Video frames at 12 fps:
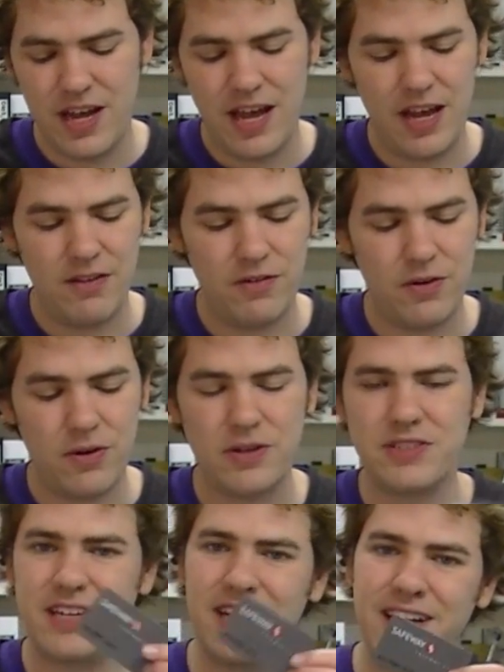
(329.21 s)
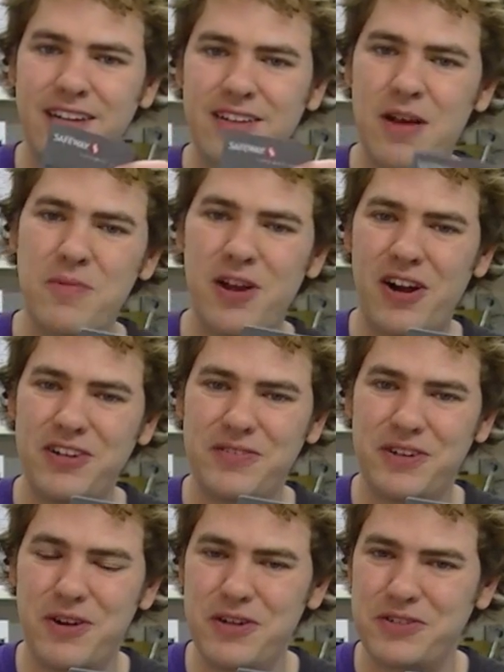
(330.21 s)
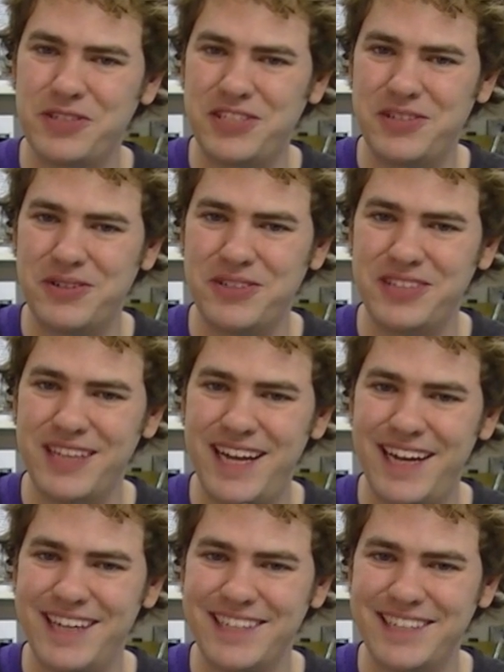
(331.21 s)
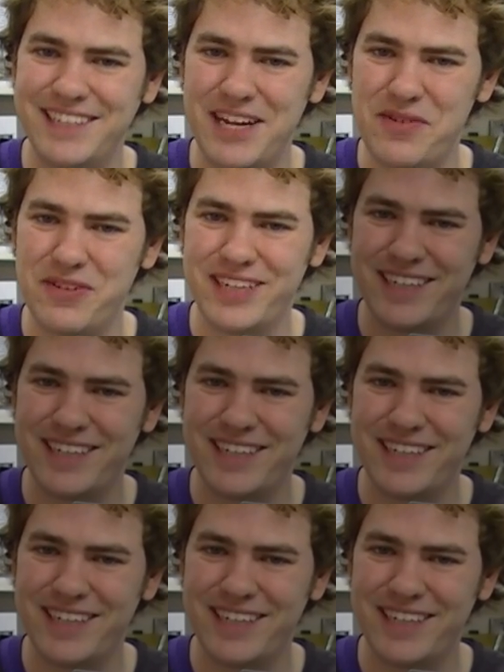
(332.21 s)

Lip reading: and of course club cards for grocery stores and that kind of stuff.